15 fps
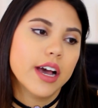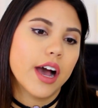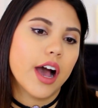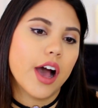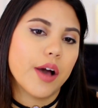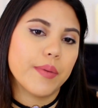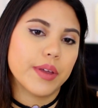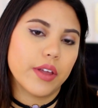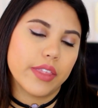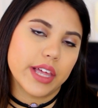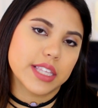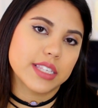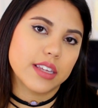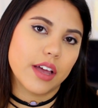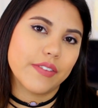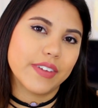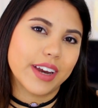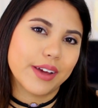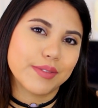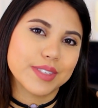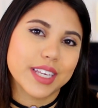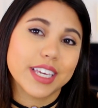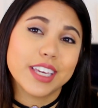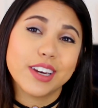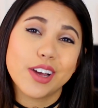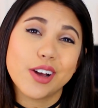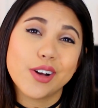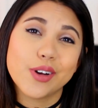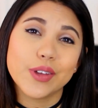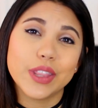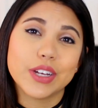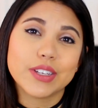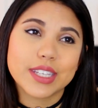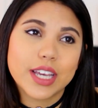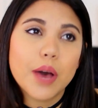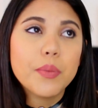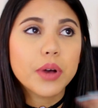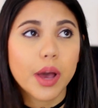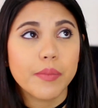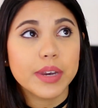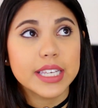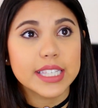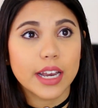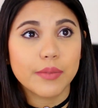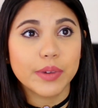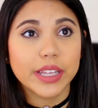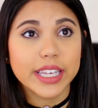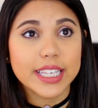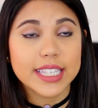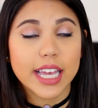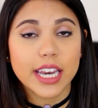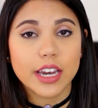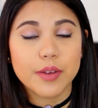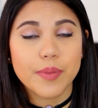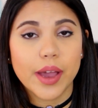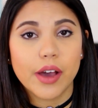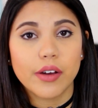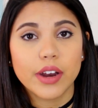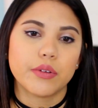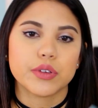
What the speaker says: And all that stuff, and I was like, you know, there's a couple companies that I'm really excited about.